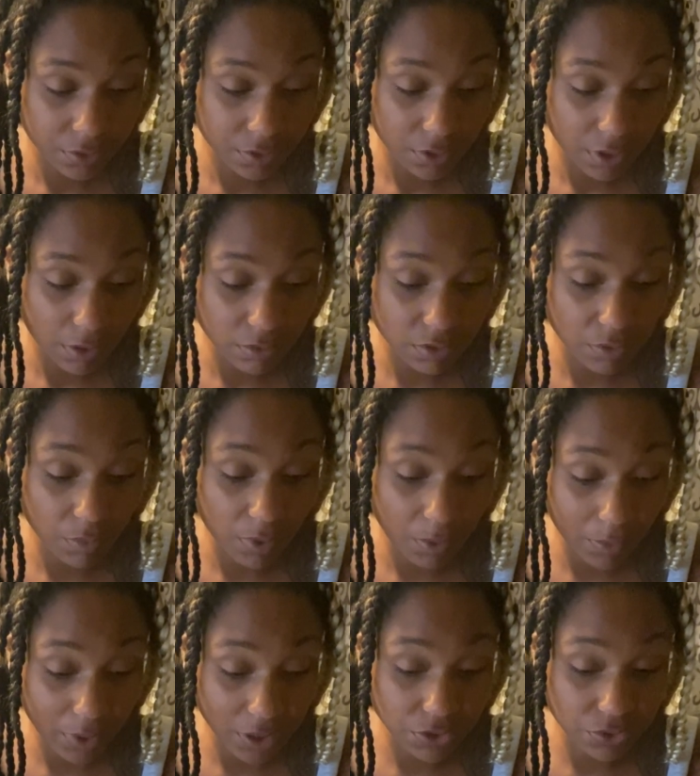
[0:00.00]
It was a
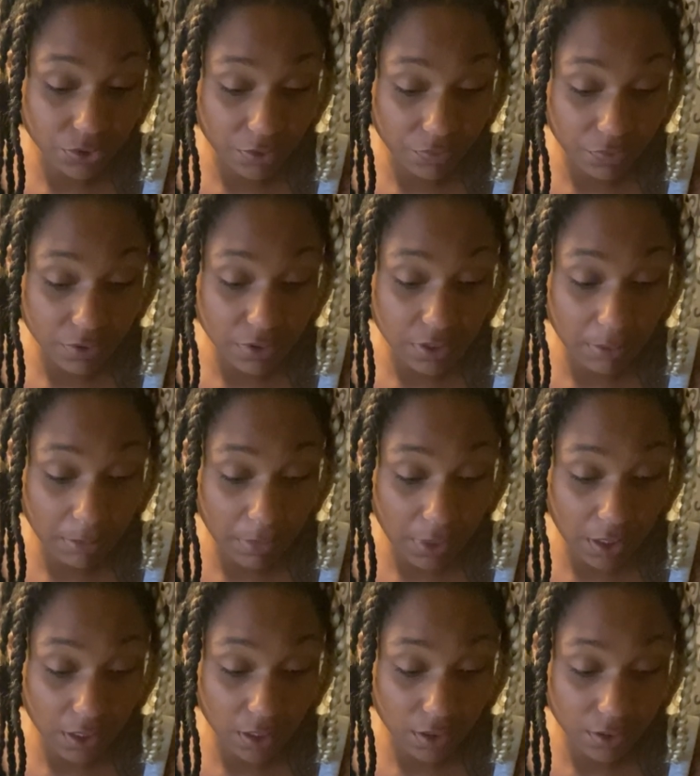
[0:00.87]
one-way street for
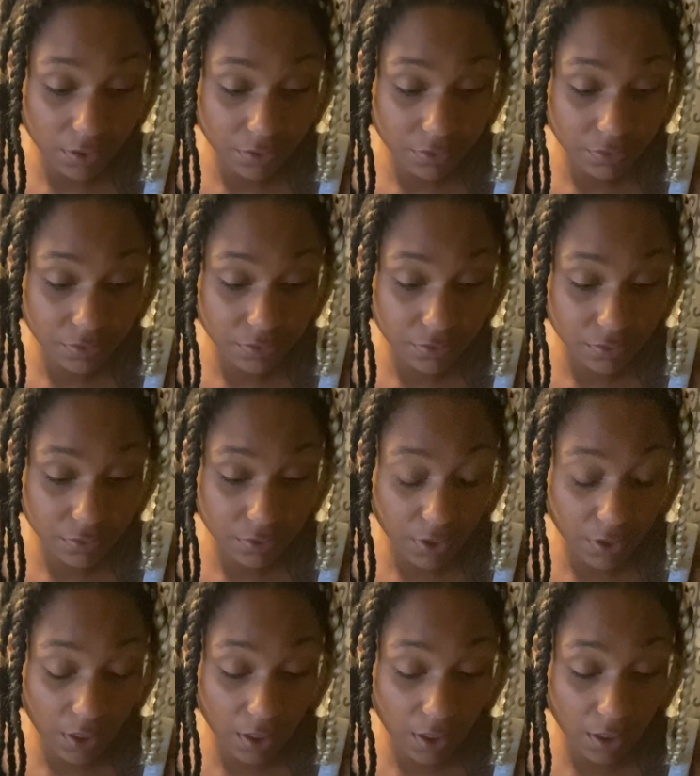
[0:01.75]
somebody,
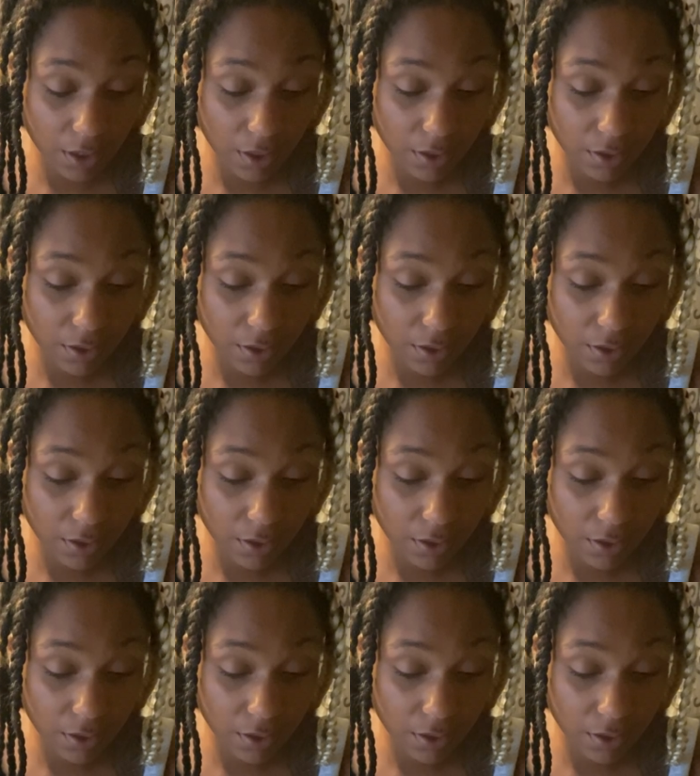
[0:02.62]
okay?